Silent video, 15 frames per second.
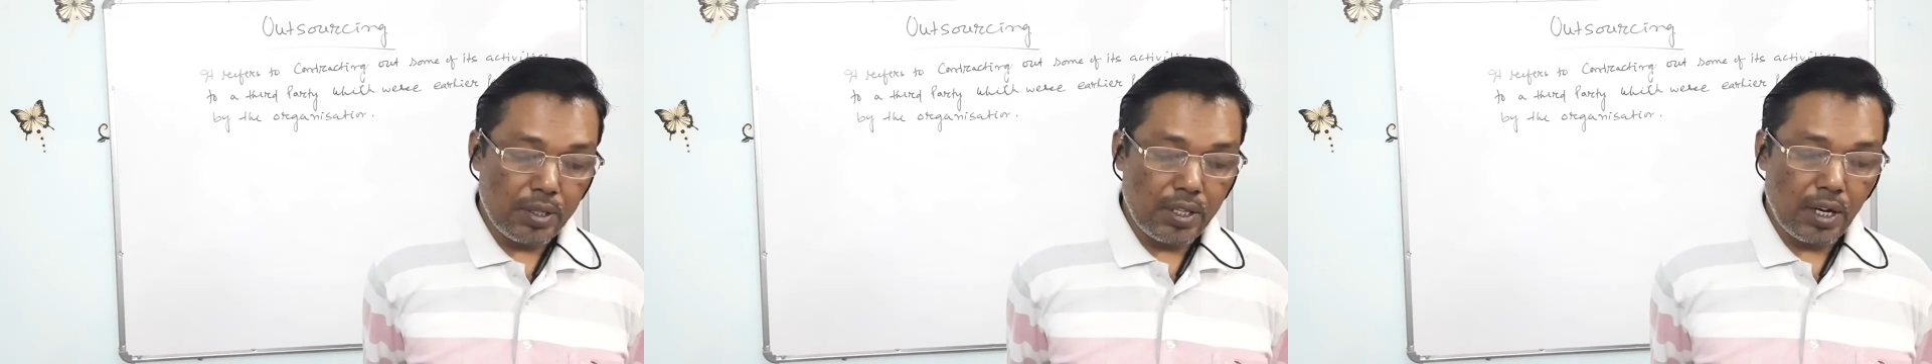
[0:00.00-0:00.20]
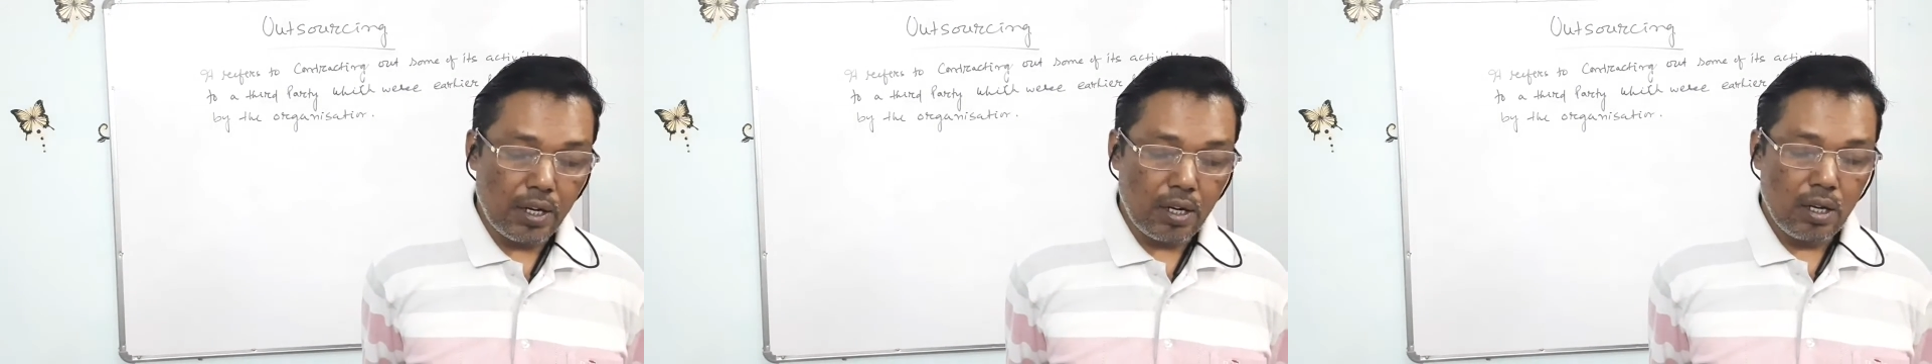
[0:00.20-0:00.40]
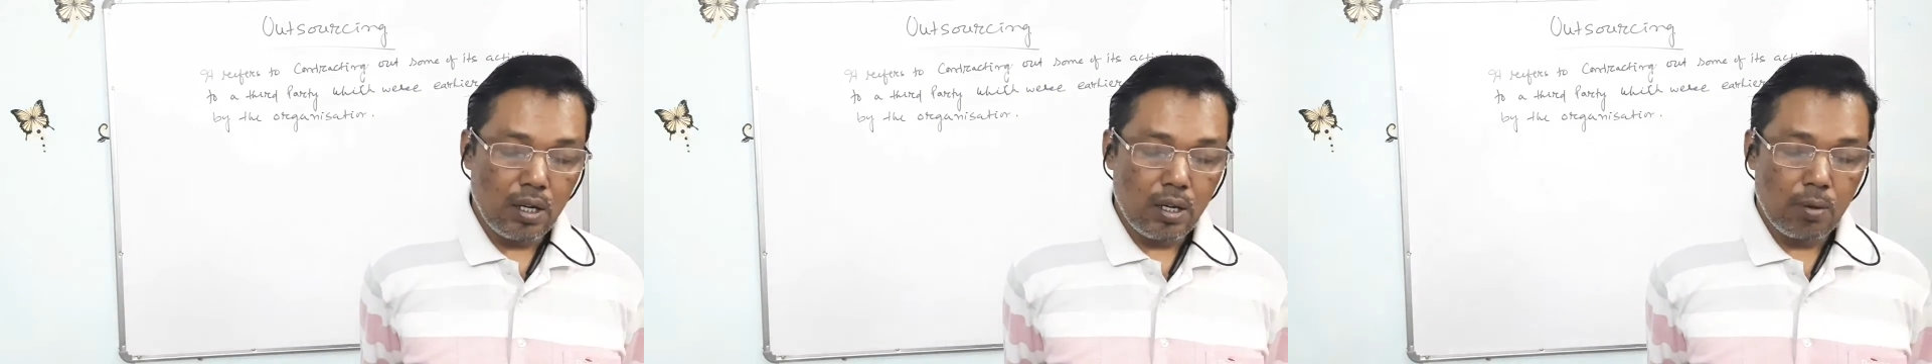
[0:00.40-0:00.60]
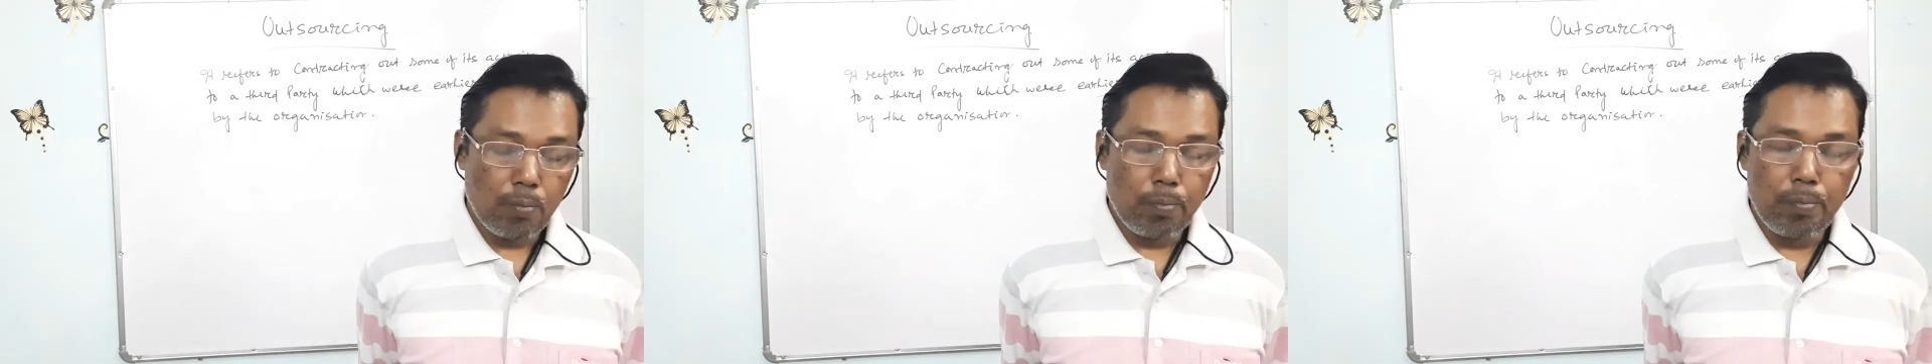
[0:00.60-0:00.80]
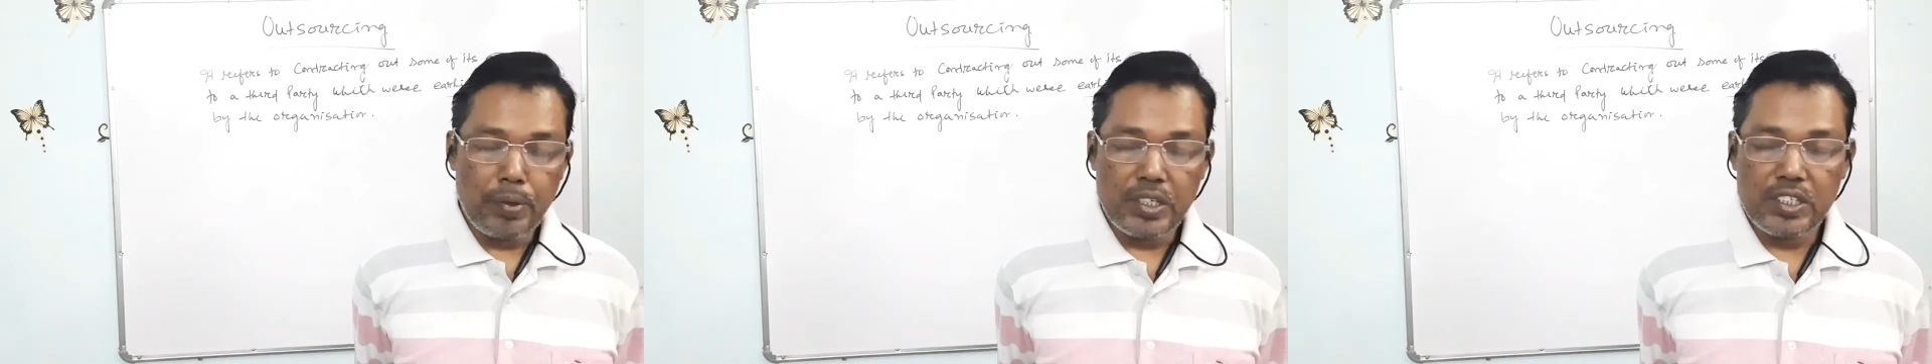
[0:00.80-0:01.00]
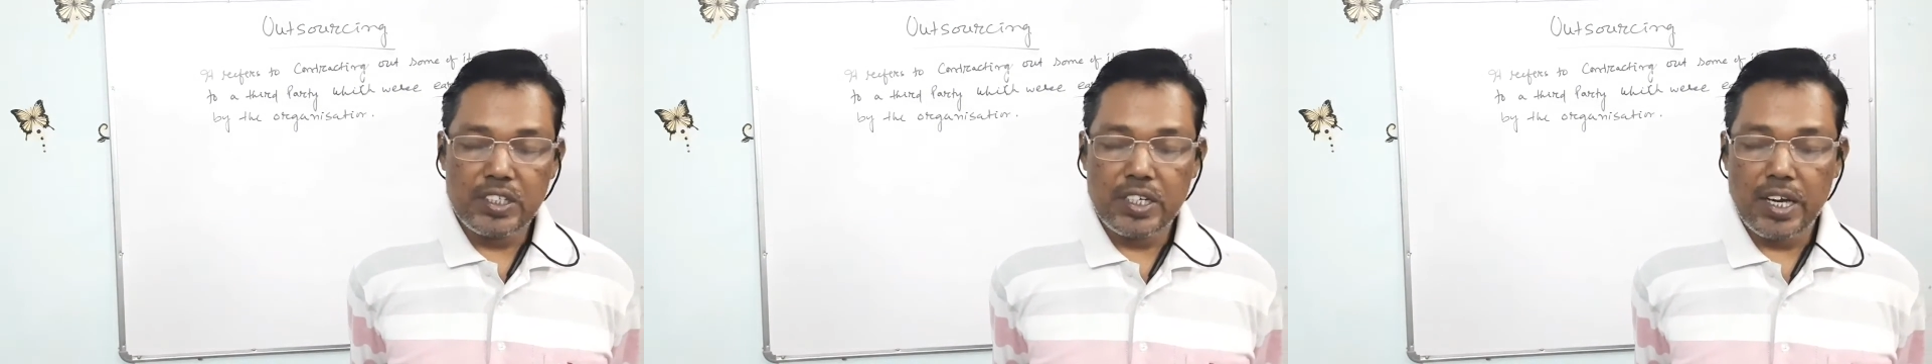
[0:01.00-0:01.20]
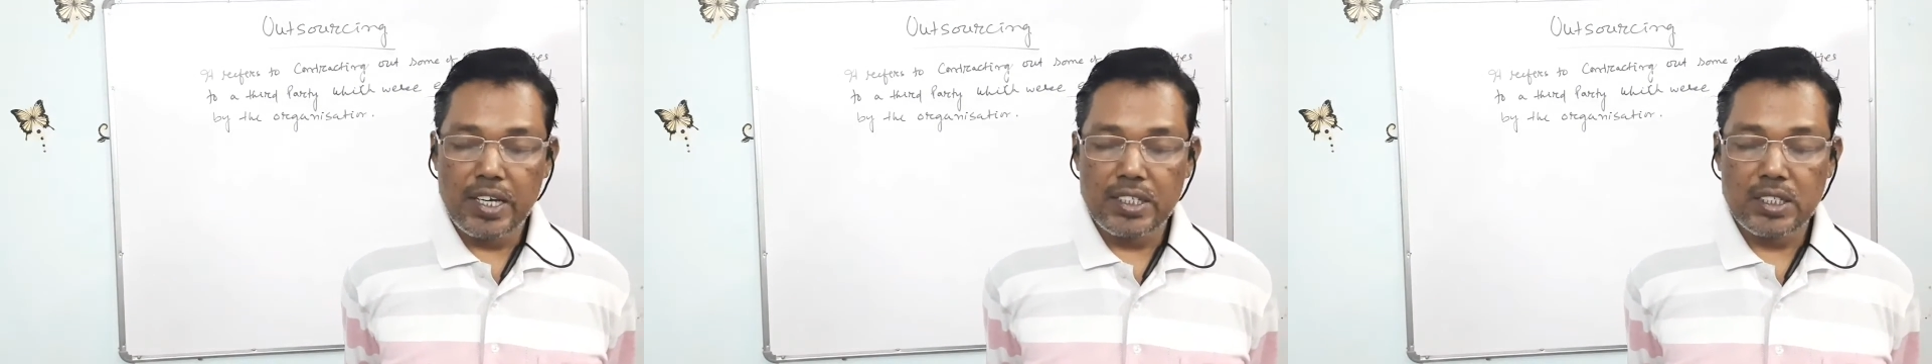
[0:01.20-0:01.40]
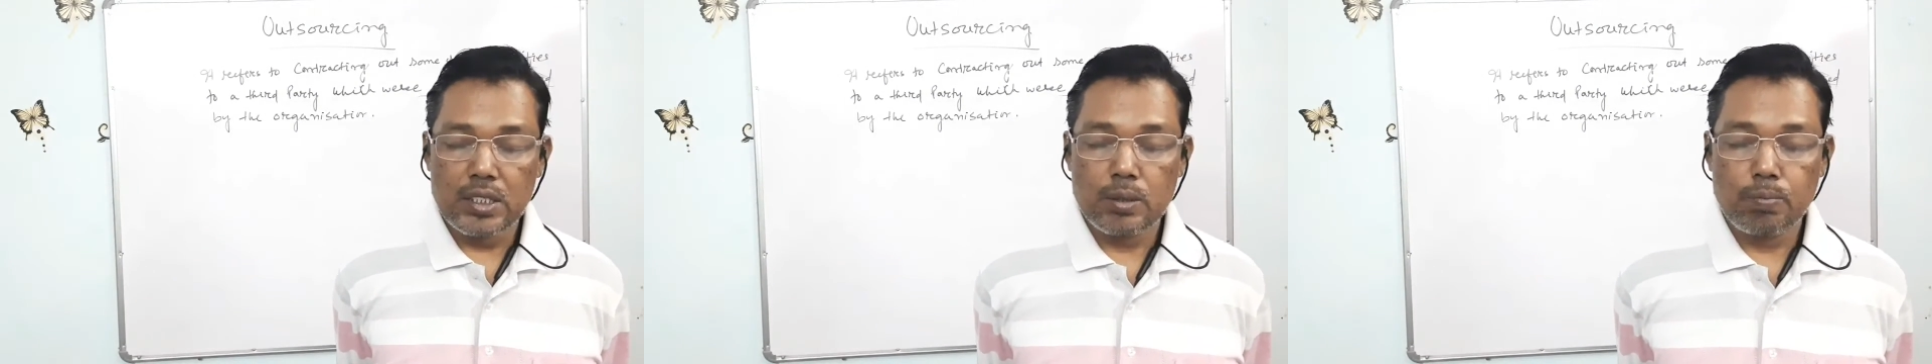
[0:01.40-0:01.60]
that
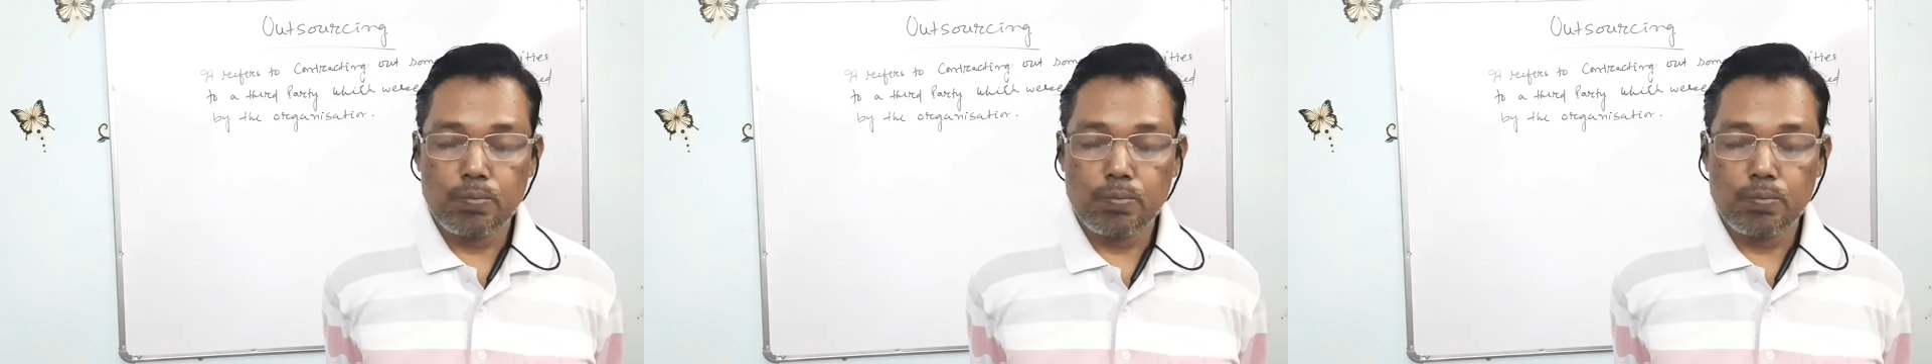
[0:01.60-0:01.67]
business